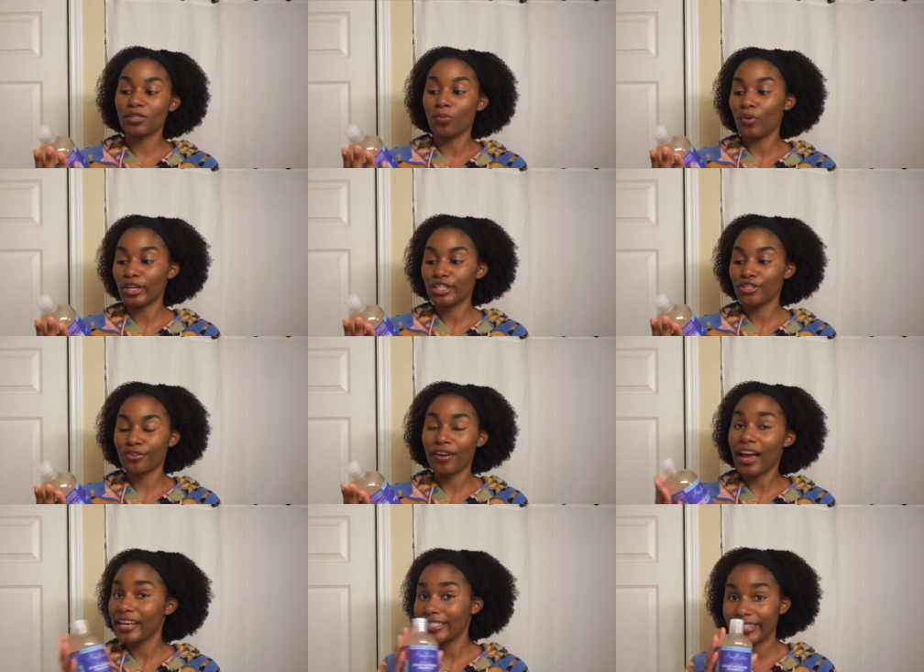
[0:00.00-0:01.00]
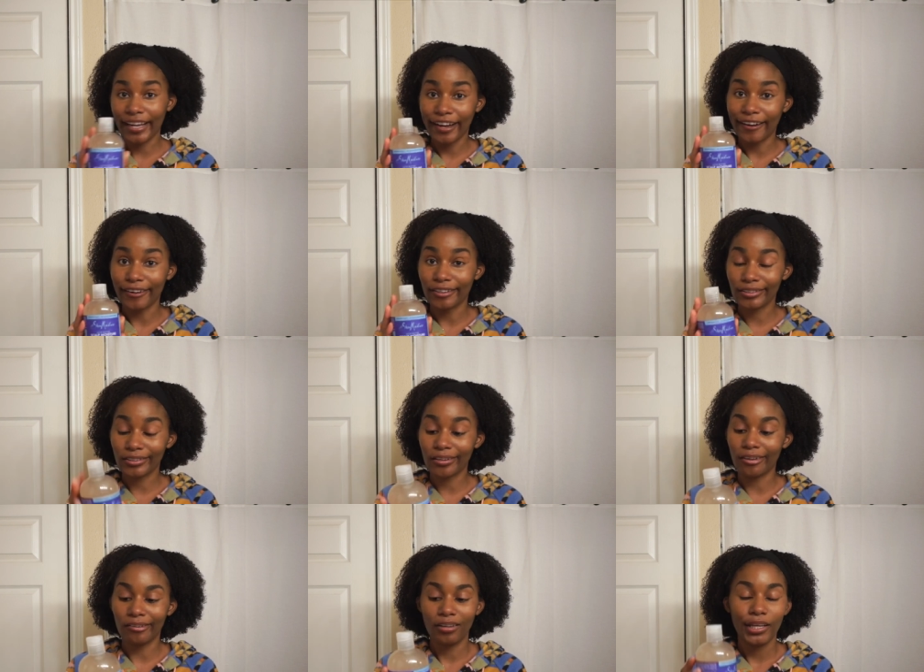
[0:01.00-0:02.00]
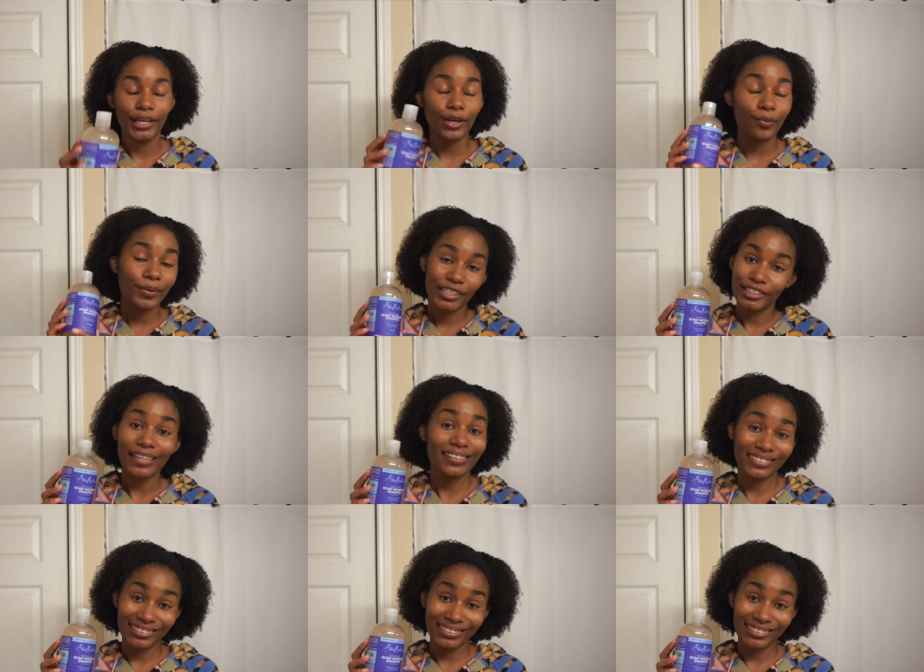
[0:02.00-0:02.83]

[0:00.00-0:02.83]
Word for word: moisturize hair. So we shall